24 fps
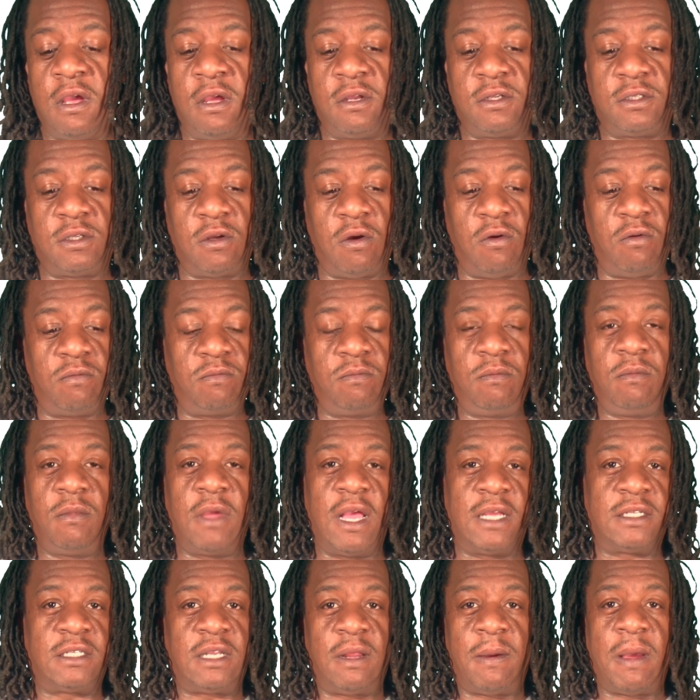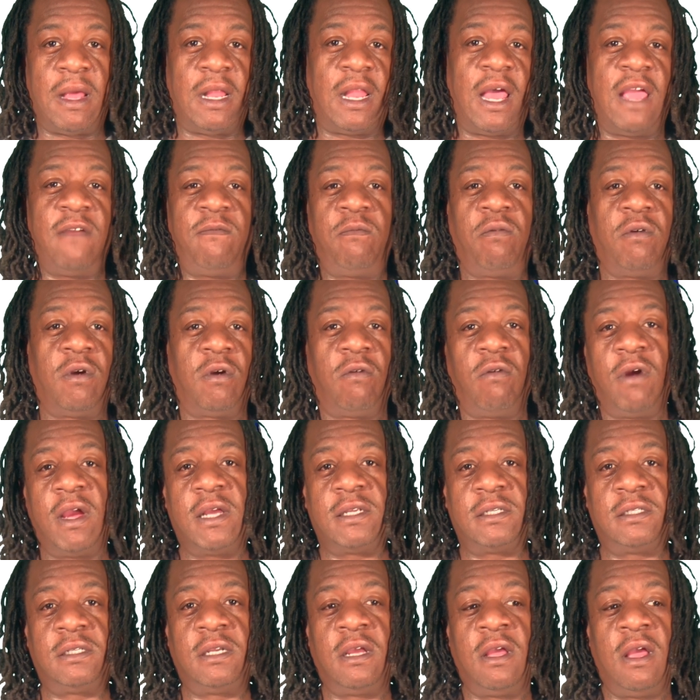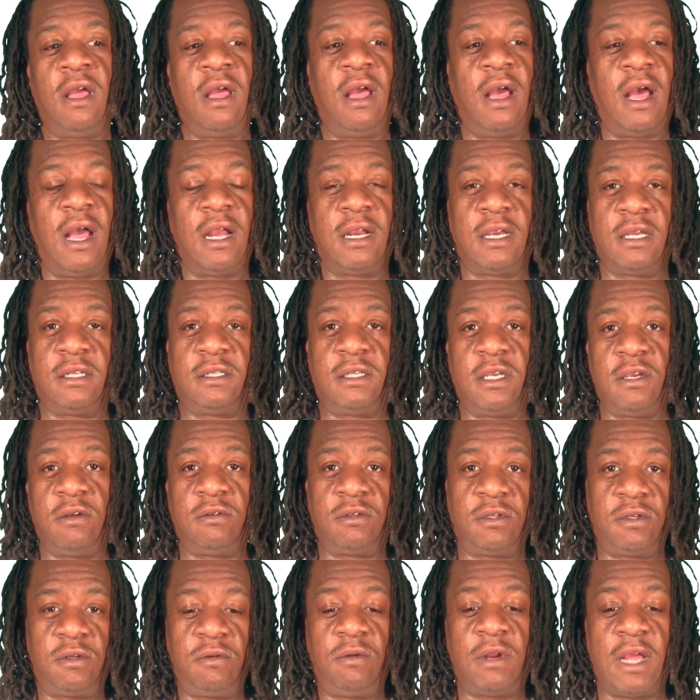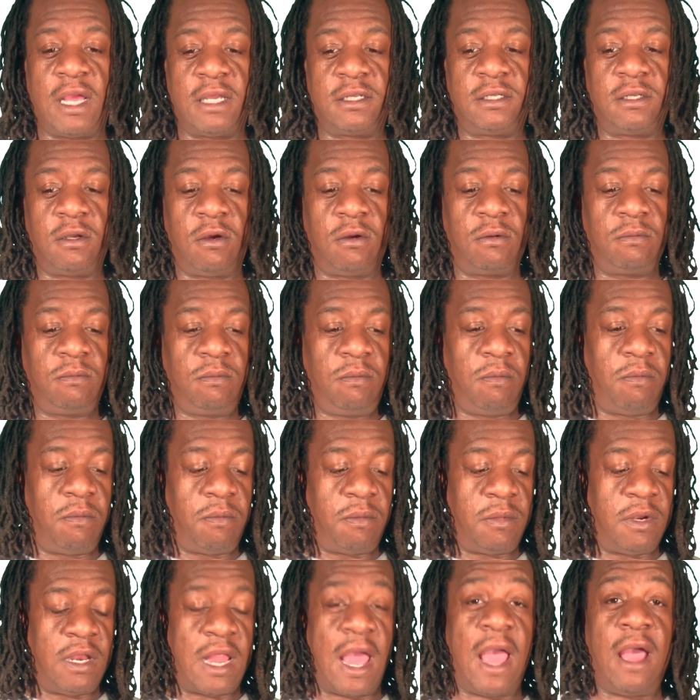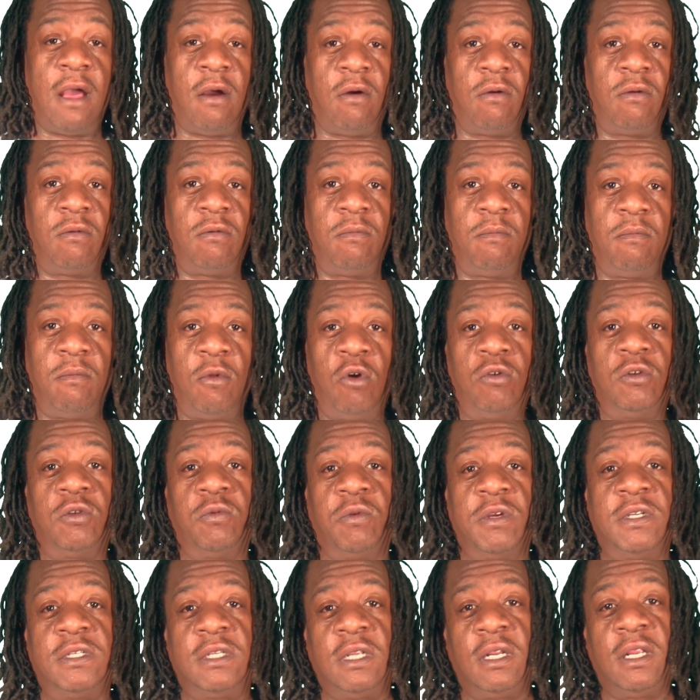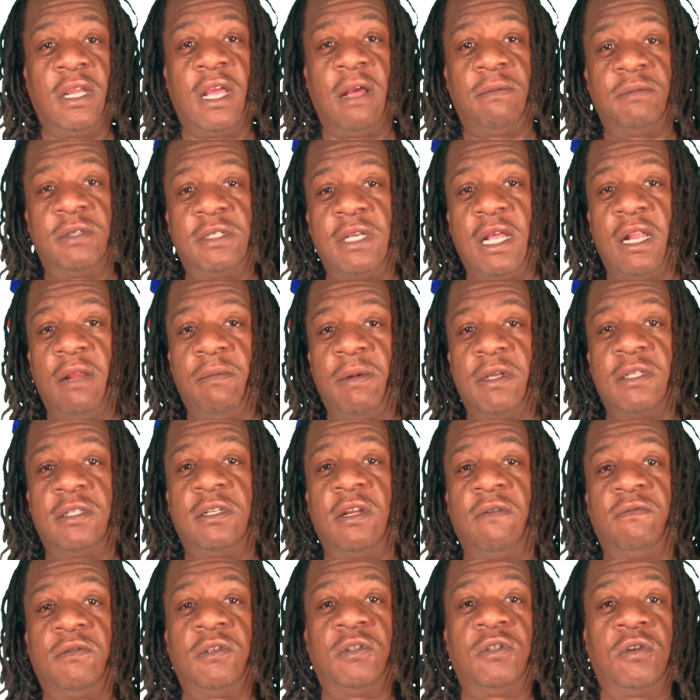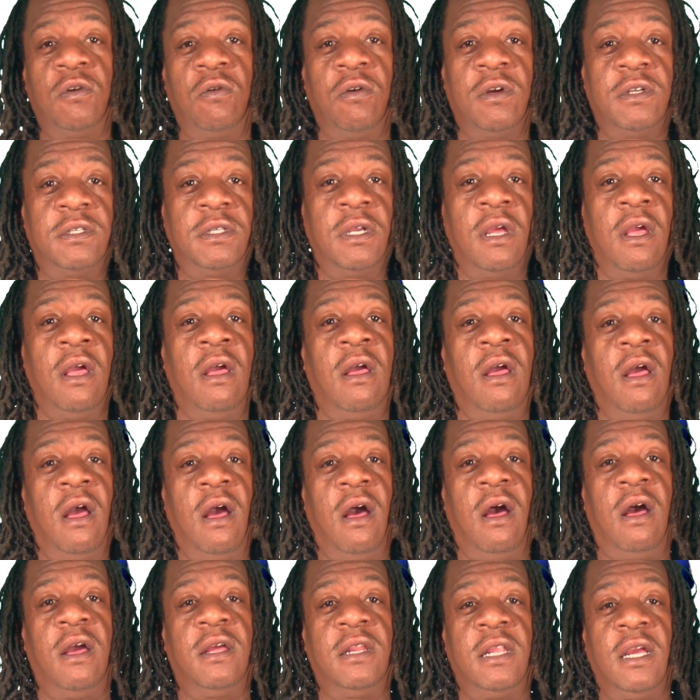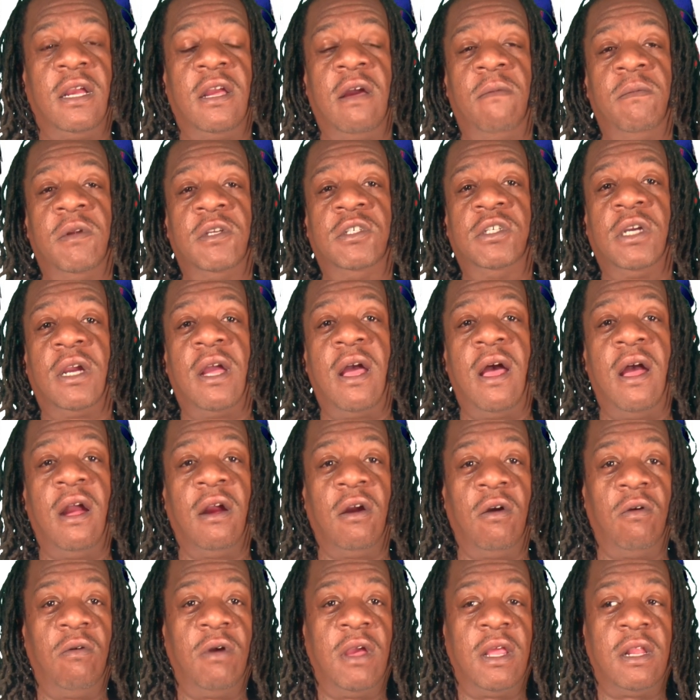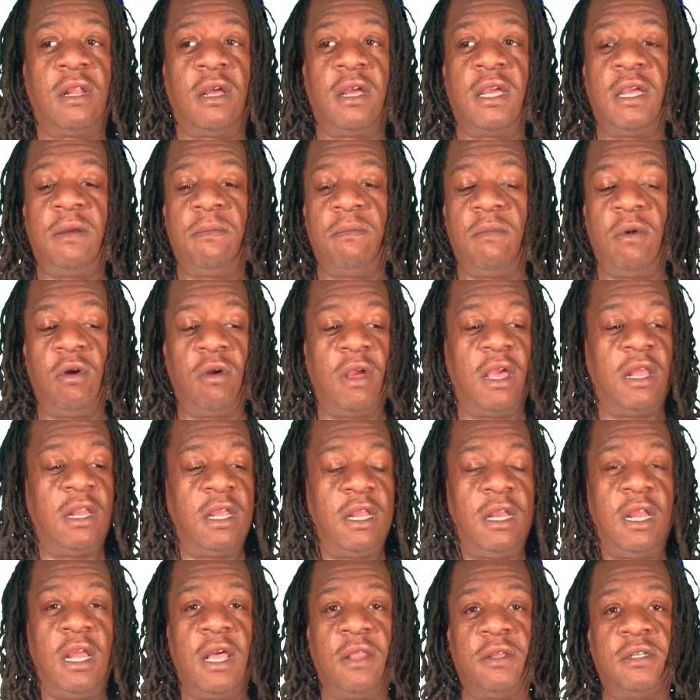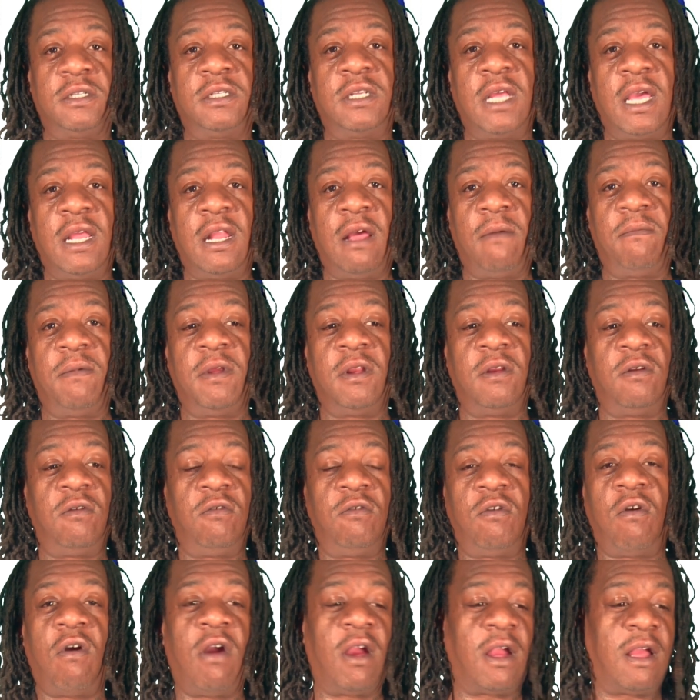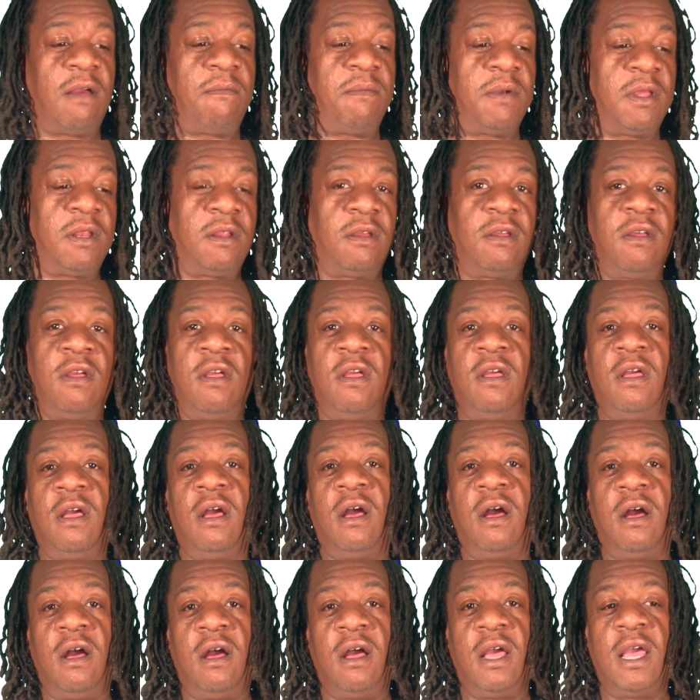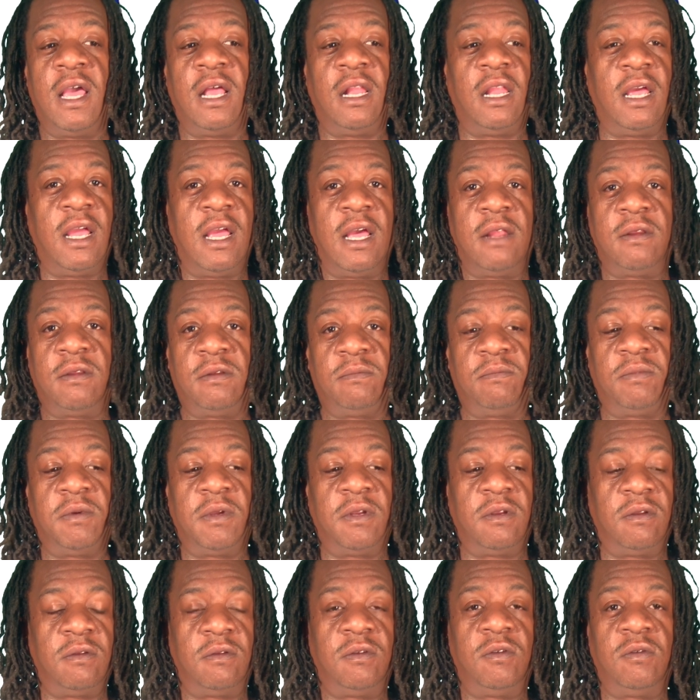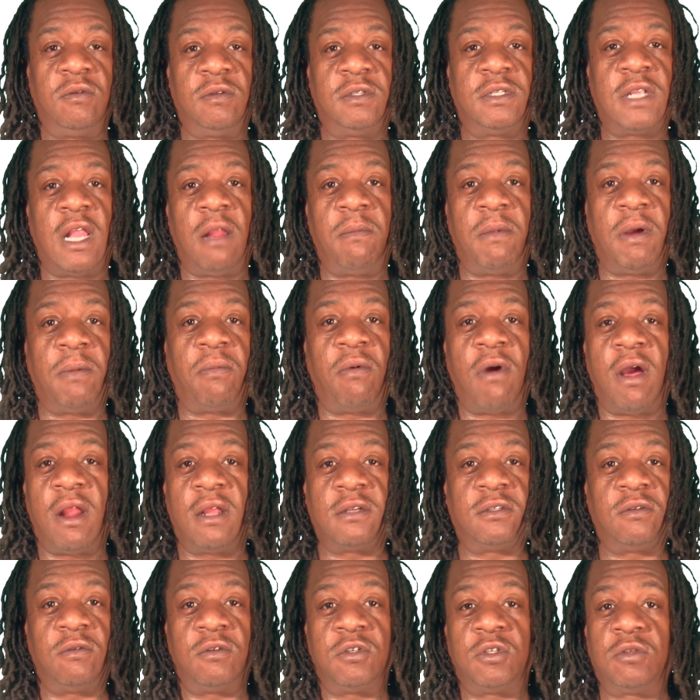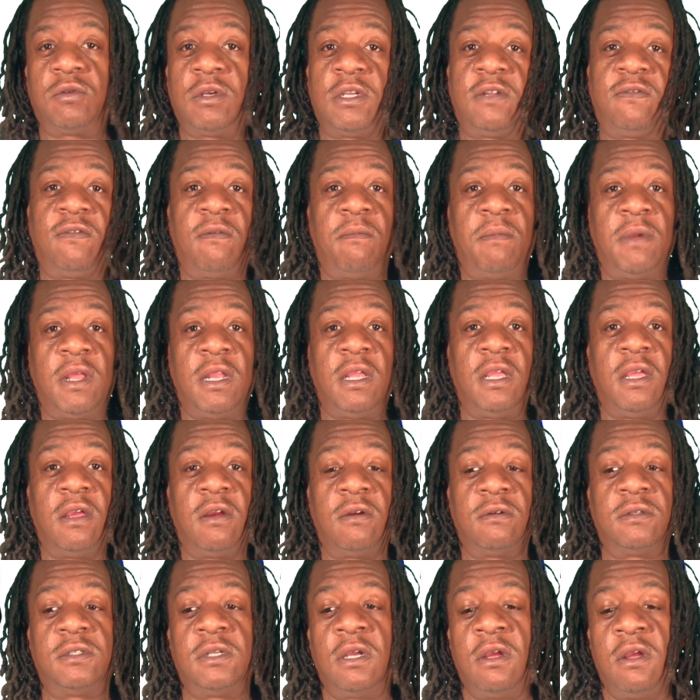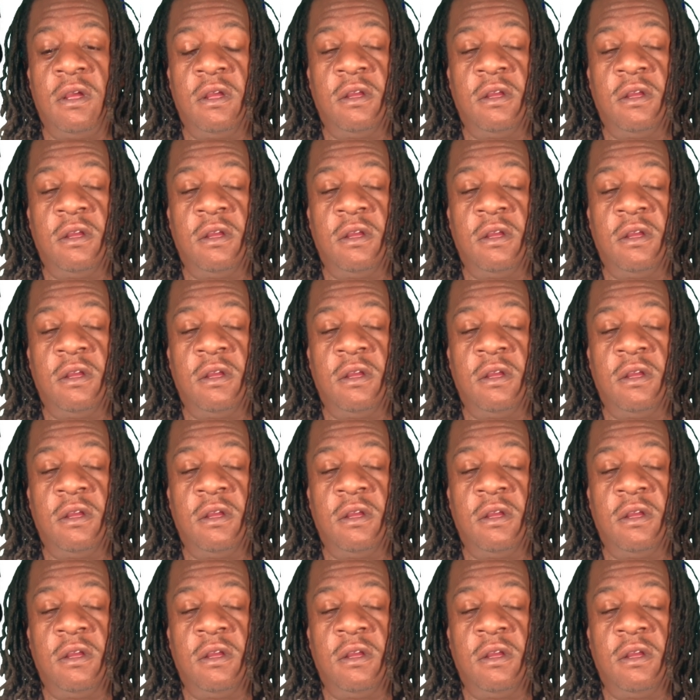So as my life progressed, I continued to do that. So now, most recently, I'm selling my stuff to tourists that come to Chicago and in any other state. I've been in New York, I've been in LA, I've been selling my products on the streets for many years.